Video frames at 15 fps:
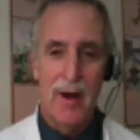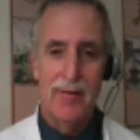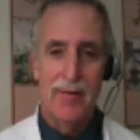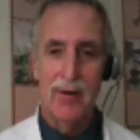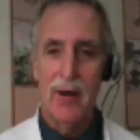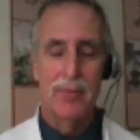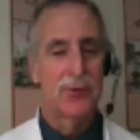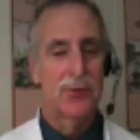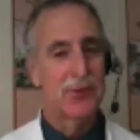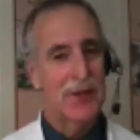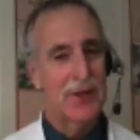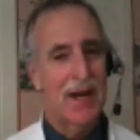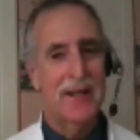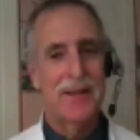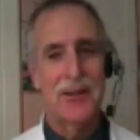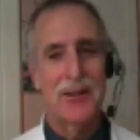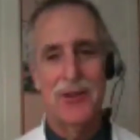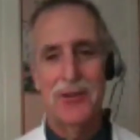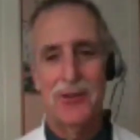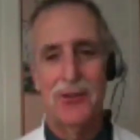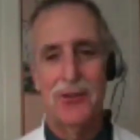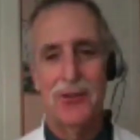Uh, we'll have a couple of
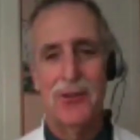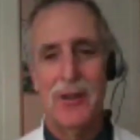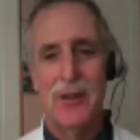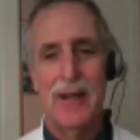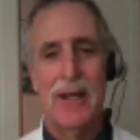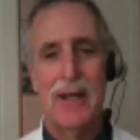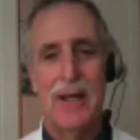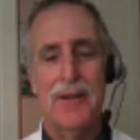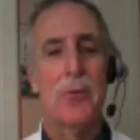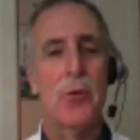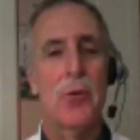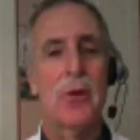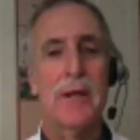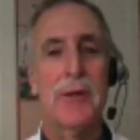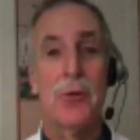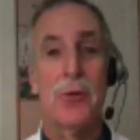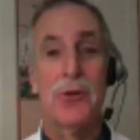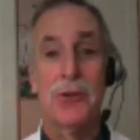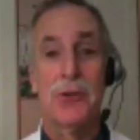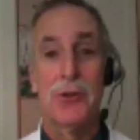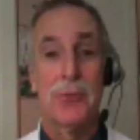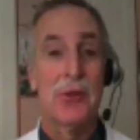side dishes, and then
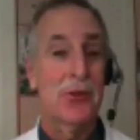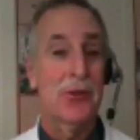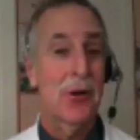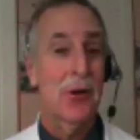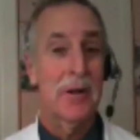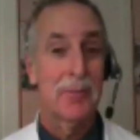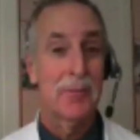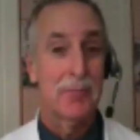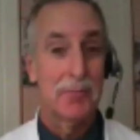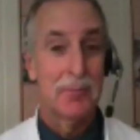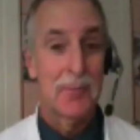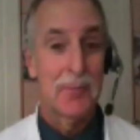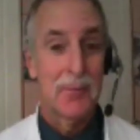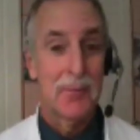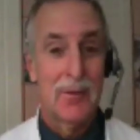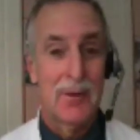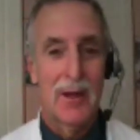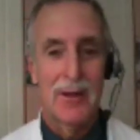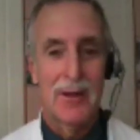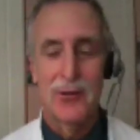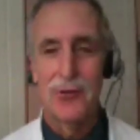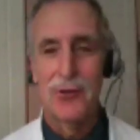we'll end with some dessert,
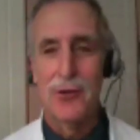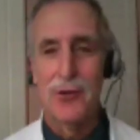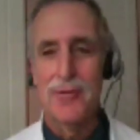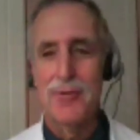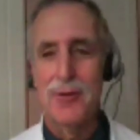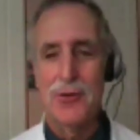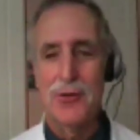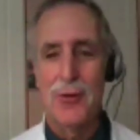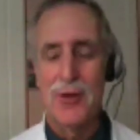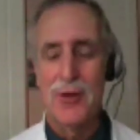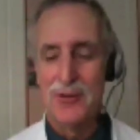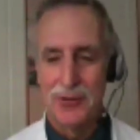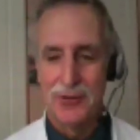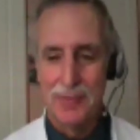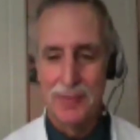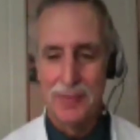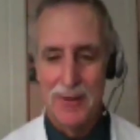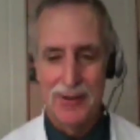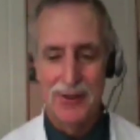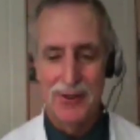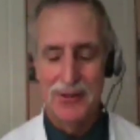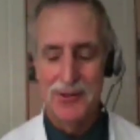a dessert of your
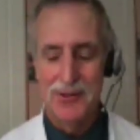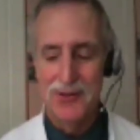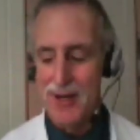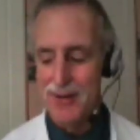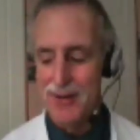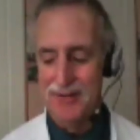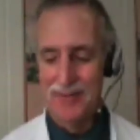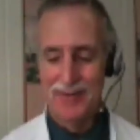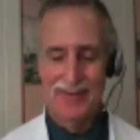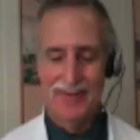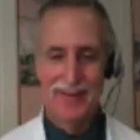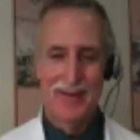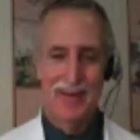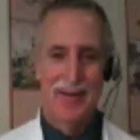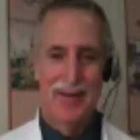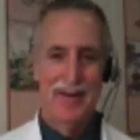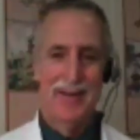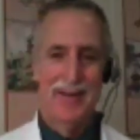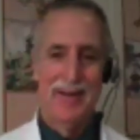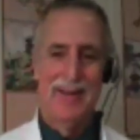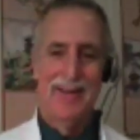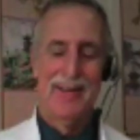choice. How's that sound?
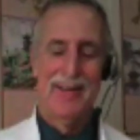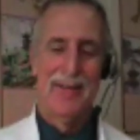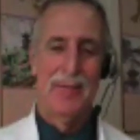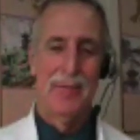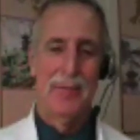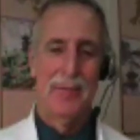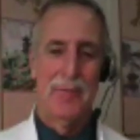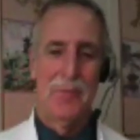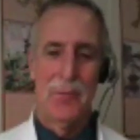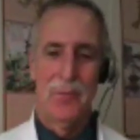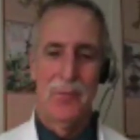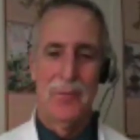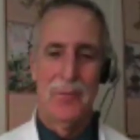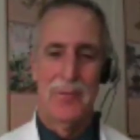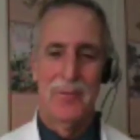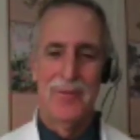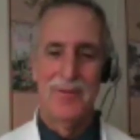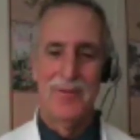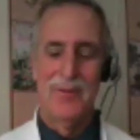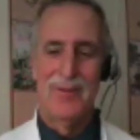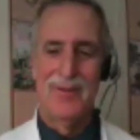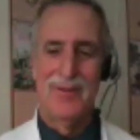I'm hungry.